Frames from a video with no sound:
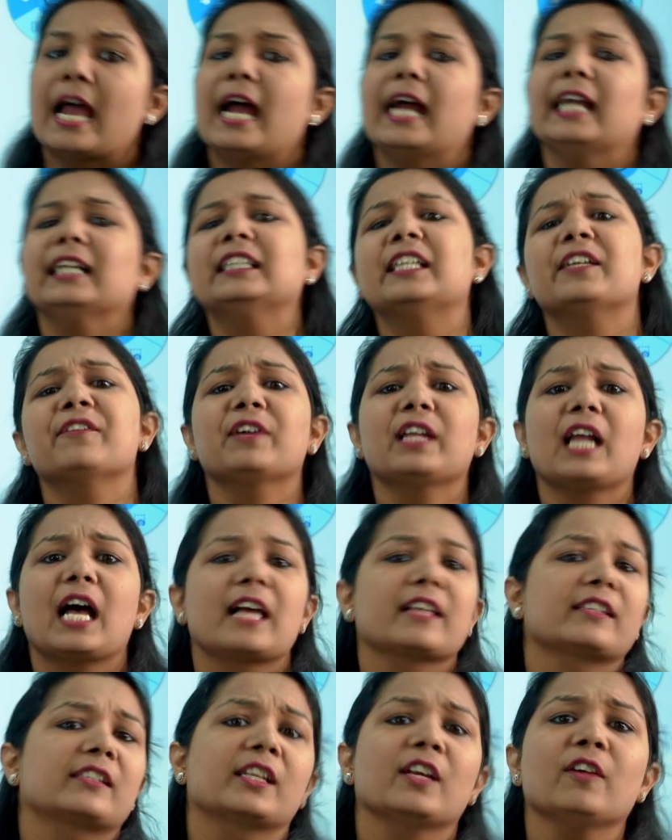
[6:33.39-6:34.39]
and they were
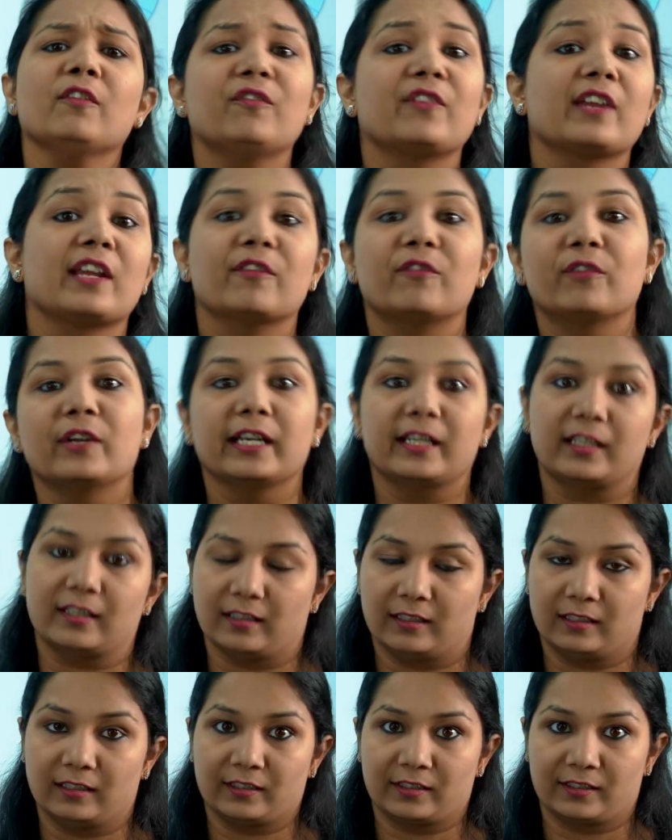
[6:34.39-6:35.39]
asked their favorite
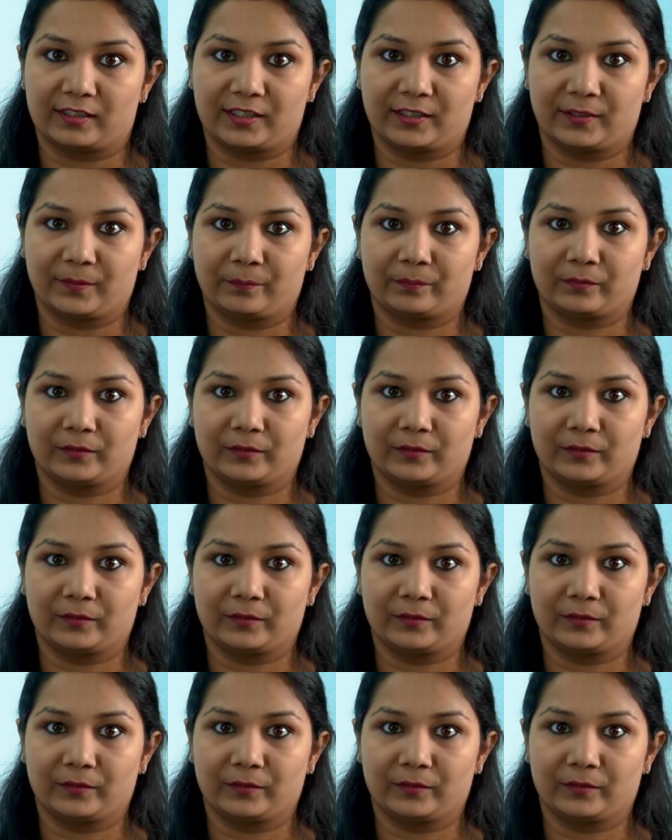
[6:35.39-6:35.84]
colors.